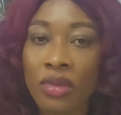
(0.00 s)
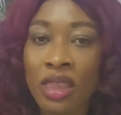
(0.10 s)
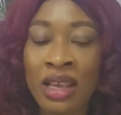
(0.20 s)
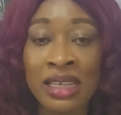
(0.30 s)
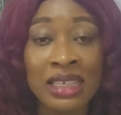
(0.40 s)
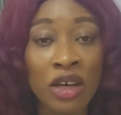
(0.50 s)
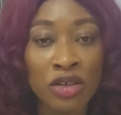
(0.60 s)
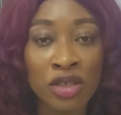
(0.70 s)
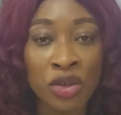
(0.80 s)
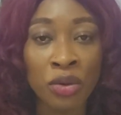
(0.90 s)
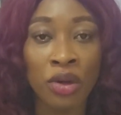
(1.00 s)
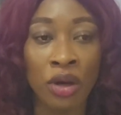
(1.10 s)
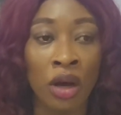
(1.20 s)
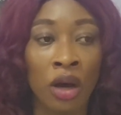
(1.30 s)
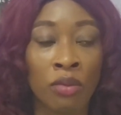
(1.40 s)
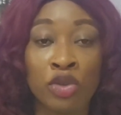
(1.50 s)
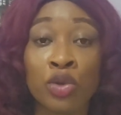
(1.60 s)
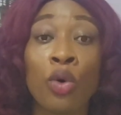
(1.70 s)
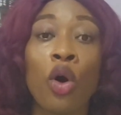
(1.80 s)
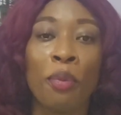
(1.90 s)
It tells you
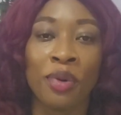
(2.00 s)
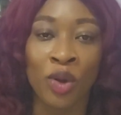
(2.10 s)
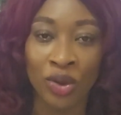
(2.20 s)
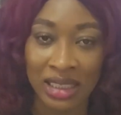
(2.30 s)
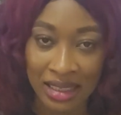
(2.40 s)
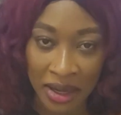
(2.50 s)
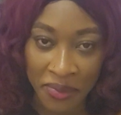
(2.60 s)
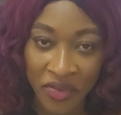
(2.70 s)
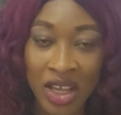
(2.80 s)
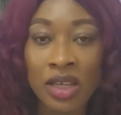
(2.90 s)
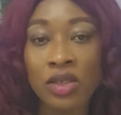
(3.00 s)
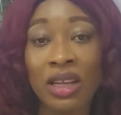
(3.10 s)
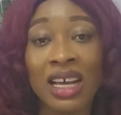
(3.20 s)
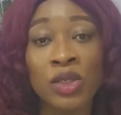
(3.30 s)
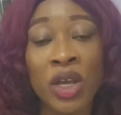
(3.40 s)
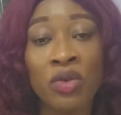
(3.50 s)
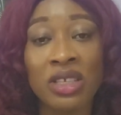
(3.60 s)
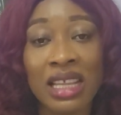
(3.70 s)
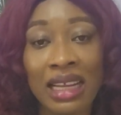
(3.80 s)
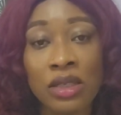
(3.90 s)
to upload them. So that's when you
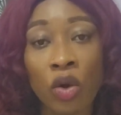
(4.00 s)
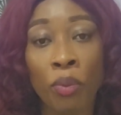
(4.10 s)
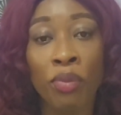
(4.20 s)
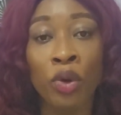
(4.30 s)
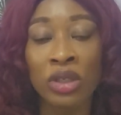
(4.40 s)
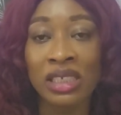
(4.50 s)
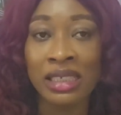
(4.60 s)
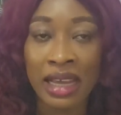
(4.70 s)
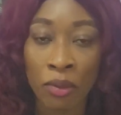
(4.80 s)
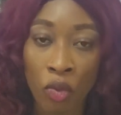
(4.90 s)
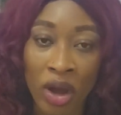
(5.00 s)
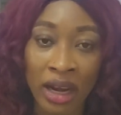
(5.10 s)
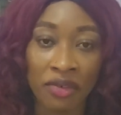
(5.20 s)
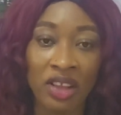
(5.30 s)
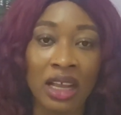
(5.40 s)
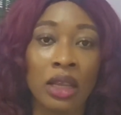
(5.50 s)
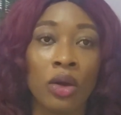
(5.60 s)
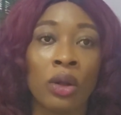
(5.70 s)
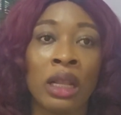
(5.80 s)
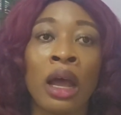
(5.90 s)
start uploading them one after the
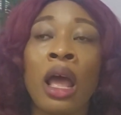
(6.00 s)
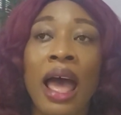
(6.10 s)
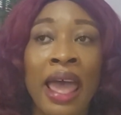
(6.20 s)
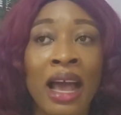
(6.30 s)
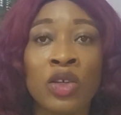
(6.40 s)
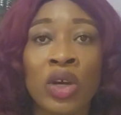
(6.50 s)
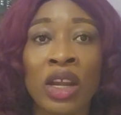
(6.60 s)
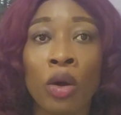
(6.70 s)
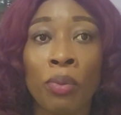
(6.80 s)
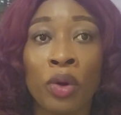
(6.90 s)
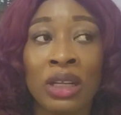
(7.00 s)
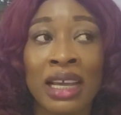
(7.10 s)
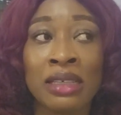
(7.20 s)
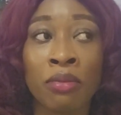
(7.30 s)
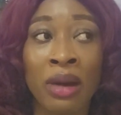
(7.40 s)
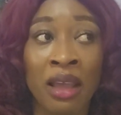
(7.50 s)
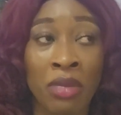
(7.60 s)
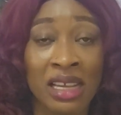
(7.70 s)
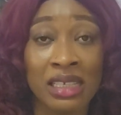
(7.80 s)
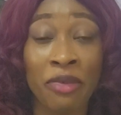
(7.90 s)
other. I actually uploaded mine
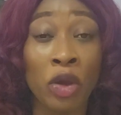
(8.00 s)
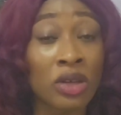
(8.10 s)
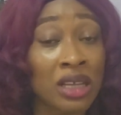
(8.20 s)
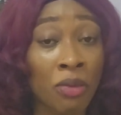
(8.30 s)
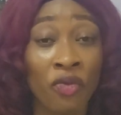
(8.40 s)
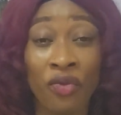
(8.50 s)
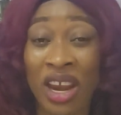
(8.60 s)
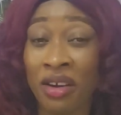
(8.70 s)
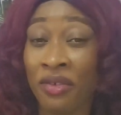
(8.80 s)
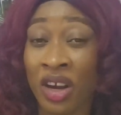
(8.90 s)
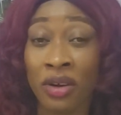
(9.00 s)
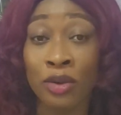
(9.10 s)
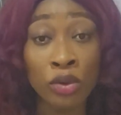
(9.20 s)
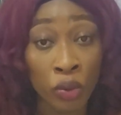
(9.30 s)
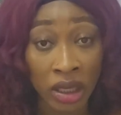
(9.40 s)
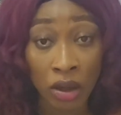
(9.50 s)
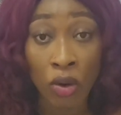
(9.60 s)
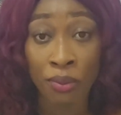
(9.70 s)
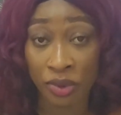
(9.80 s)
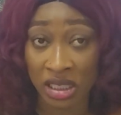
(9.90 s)
myself because I'm very, very good with the
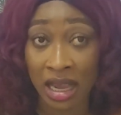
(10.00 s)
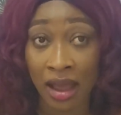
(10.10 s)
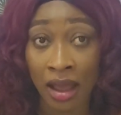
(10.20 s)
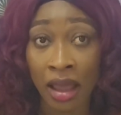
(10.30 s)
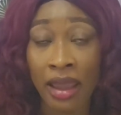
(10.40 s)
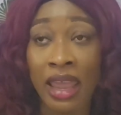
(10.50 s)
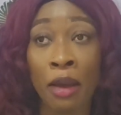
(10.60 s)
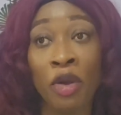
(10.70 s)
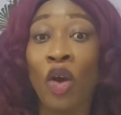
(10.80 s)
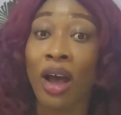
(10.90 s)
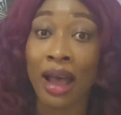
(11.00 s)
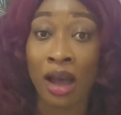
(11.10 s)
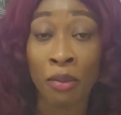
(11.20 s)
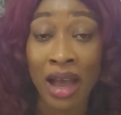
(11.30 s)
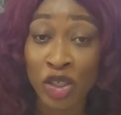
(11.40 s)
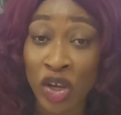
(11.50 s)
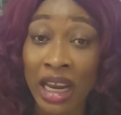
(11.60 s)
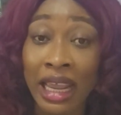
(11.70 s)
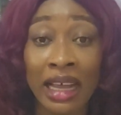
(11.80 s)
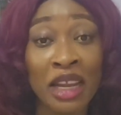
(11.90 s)
computer. Yeah, because I'm
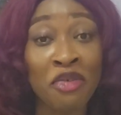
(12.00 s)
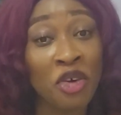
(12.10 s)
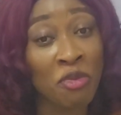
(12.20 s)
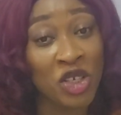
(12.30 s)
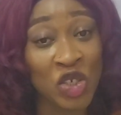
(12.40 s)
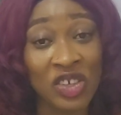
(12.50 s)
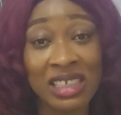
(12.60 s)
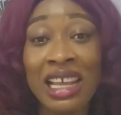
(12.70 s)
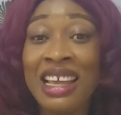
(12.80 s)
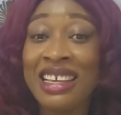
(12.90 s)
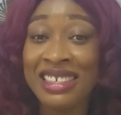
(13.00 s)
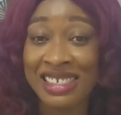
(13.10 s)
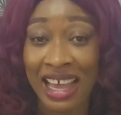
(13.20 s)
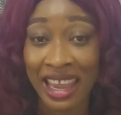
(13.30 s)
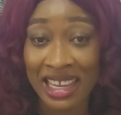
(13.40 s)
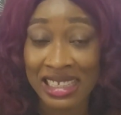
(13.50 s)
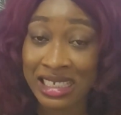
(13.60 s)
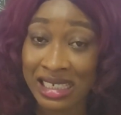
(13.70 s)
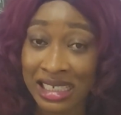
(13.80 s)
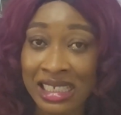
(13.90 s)
actually an information
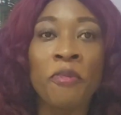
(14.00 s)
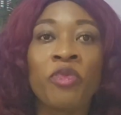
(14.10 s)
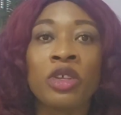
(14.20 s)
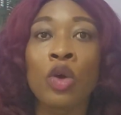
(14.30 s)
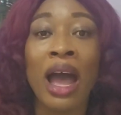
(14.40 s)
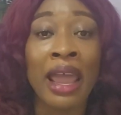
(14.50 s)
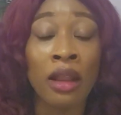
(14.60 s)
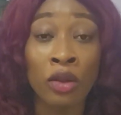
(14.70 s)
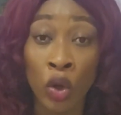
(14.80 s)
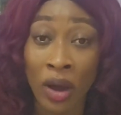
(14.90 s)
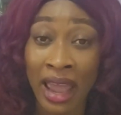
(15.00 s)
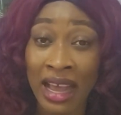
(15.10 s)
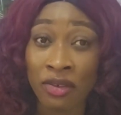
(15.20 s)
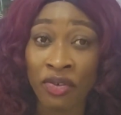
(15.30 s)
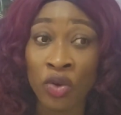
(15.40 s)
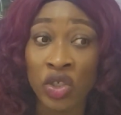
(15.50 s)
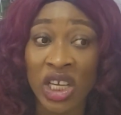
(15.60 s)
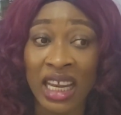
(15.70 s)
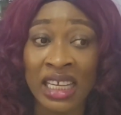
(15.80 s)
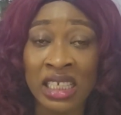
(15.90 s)
scientist. So though I had few
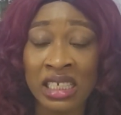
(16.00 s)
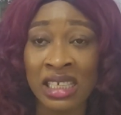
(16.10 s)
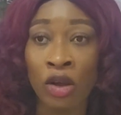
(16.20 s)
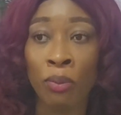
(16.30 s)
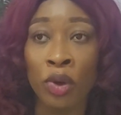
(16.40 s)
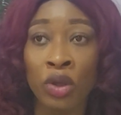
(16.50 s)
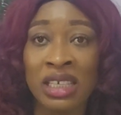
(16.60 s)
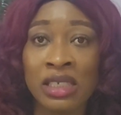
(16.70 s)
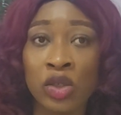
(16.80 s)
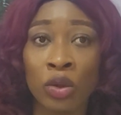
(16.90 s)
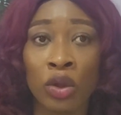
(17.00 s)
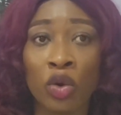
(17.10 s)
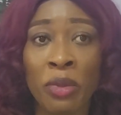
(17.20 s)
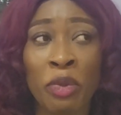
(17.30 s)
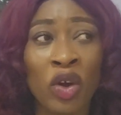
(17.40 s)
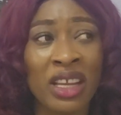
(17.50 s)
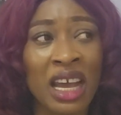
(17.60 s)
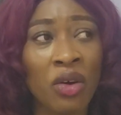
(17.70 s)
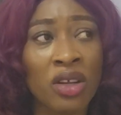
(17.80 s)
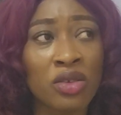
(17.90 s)
challenges in uploading some document, because they
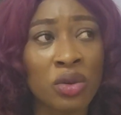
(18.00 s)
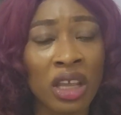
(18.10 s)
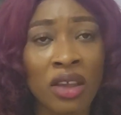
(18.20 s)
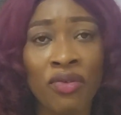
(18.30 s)
are going to give